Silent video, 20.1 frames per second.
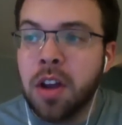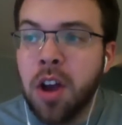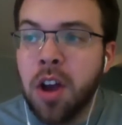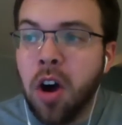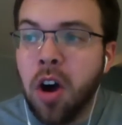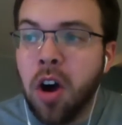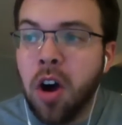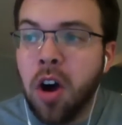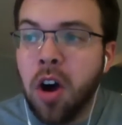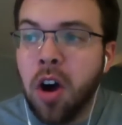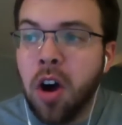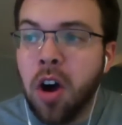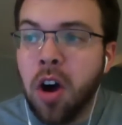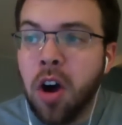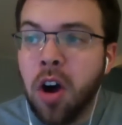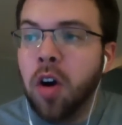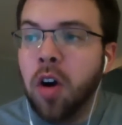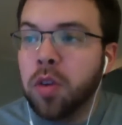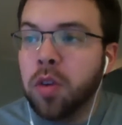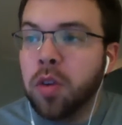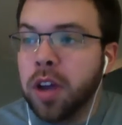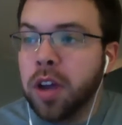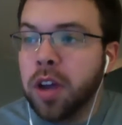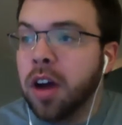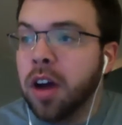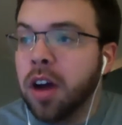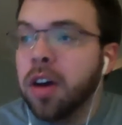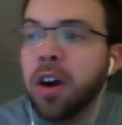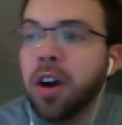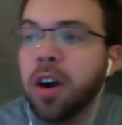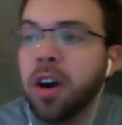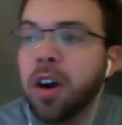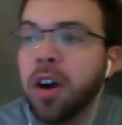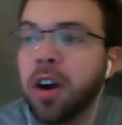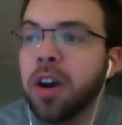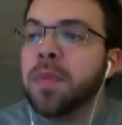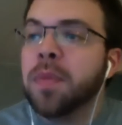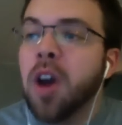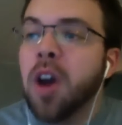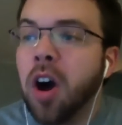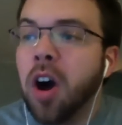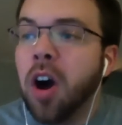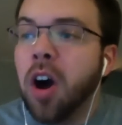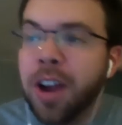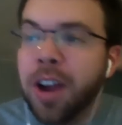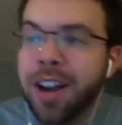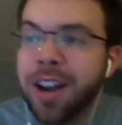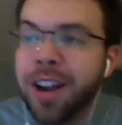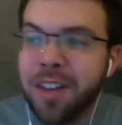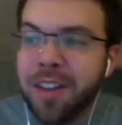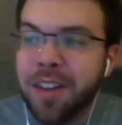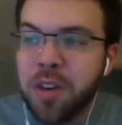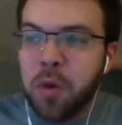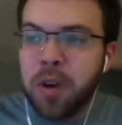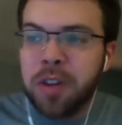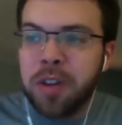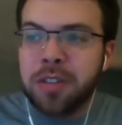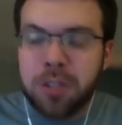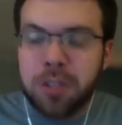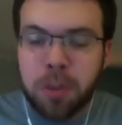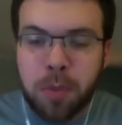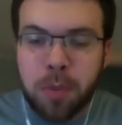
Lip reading: all the right all right, everyone, you're